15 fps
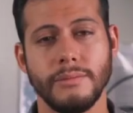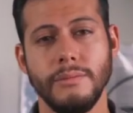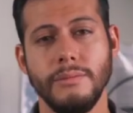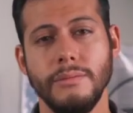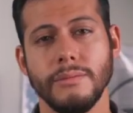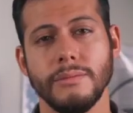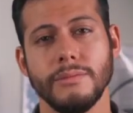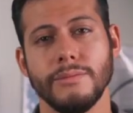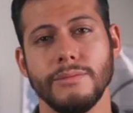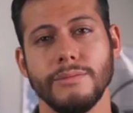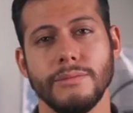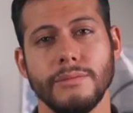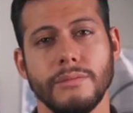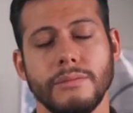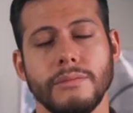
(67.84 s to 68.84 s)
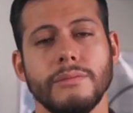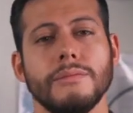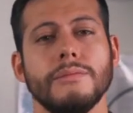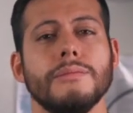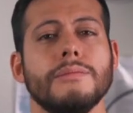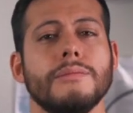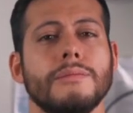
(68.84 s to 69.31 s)

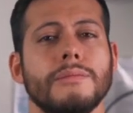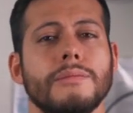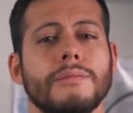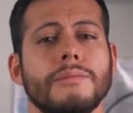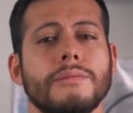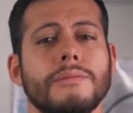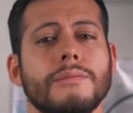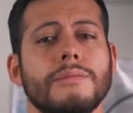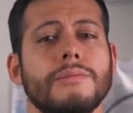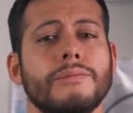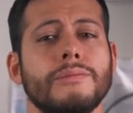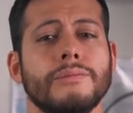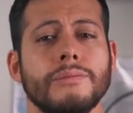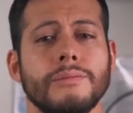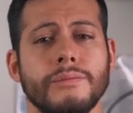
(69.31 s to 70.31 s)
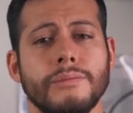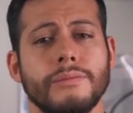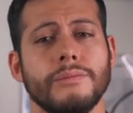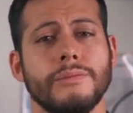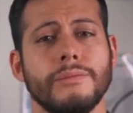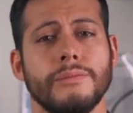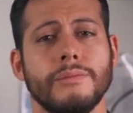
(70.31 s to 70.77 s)

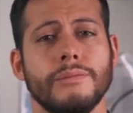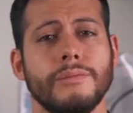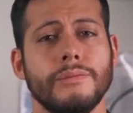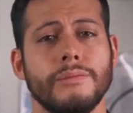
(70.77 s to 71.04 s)
[no speech]